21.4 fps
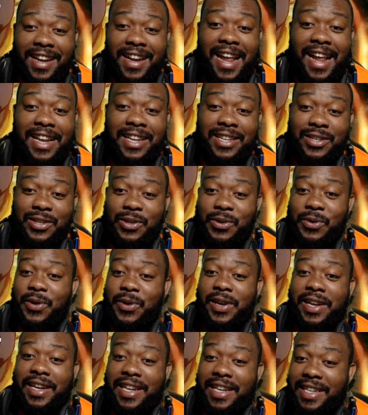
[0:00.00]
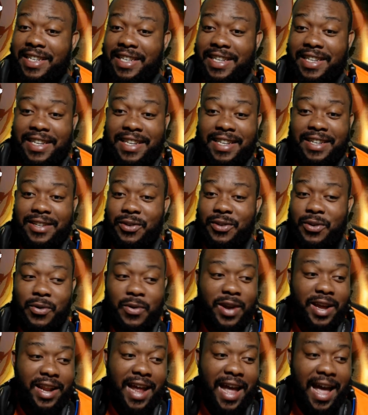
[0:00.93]
that is doing
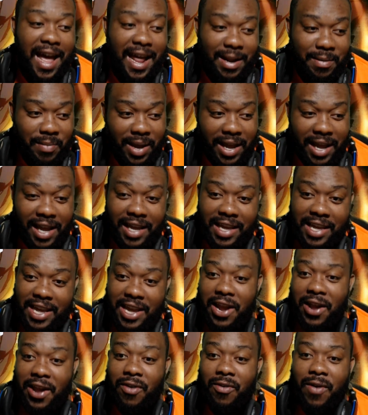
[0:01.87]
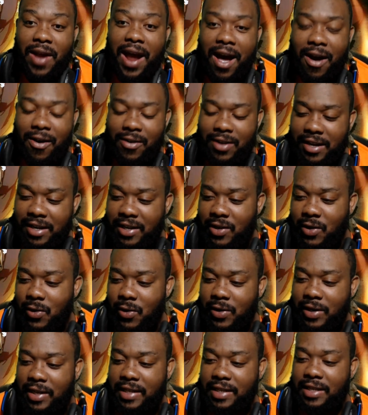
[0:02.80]
anime year round. And, you
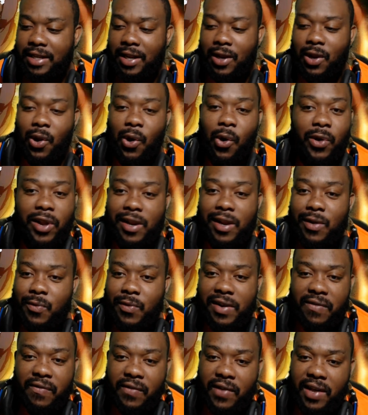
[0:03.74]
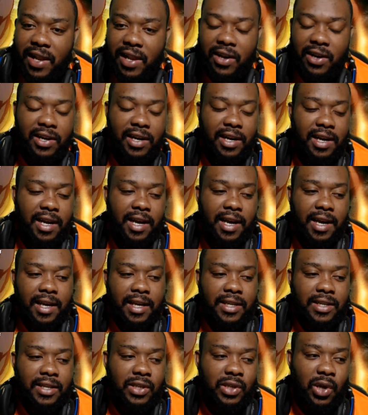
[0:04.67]
know, it's loaded with filler.
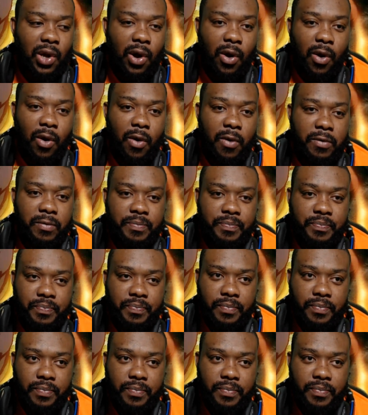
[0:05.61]
So,